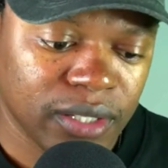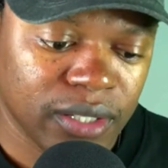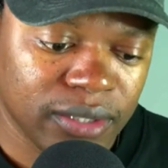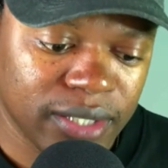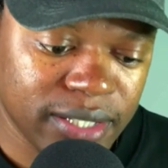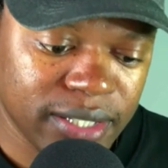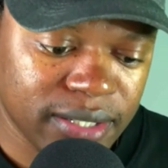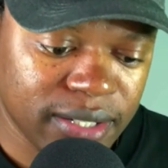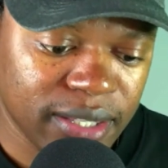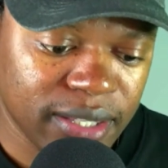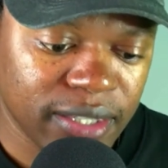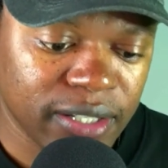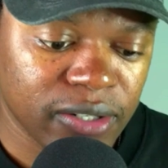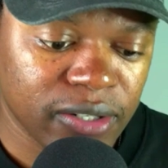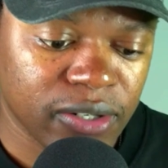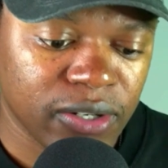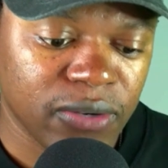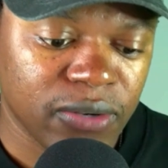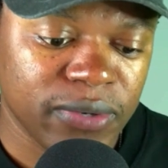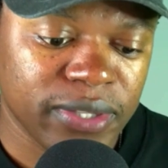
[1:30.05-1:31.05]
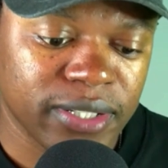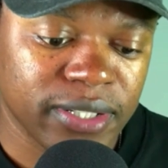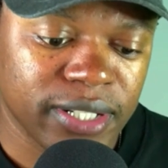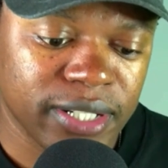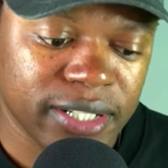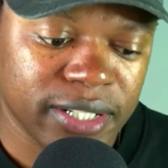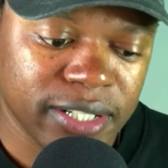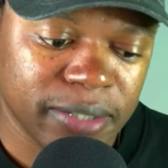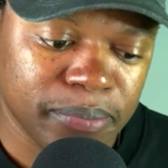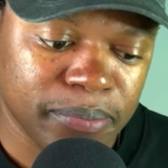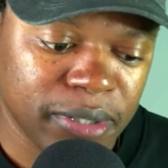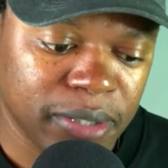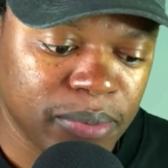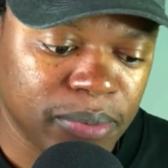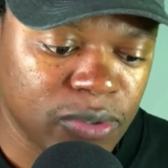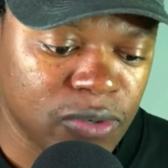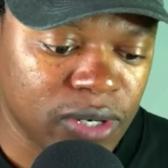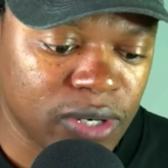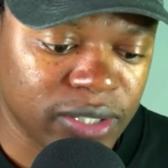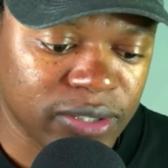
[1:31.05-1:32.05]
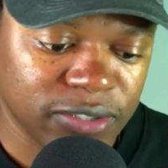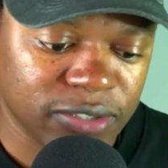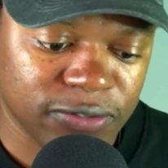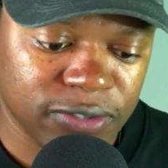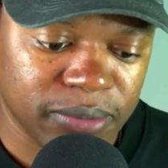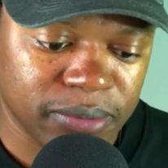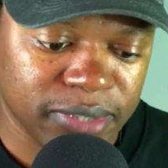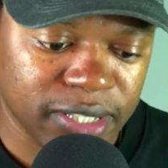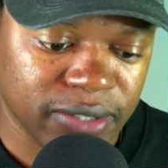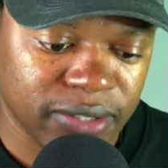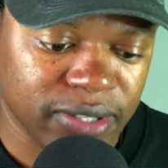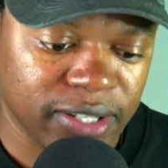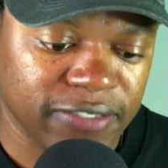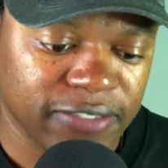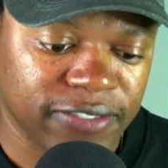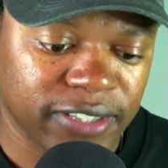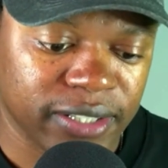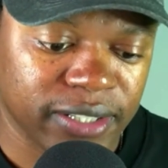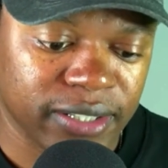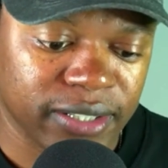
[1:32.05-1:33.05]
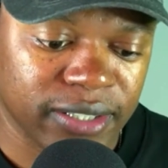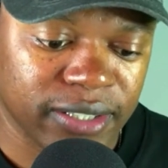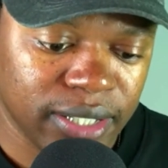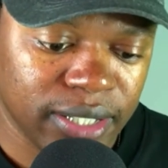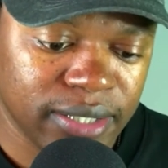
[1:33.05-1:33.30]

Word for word: There's nothing wrong with dating people who are not from South Africa.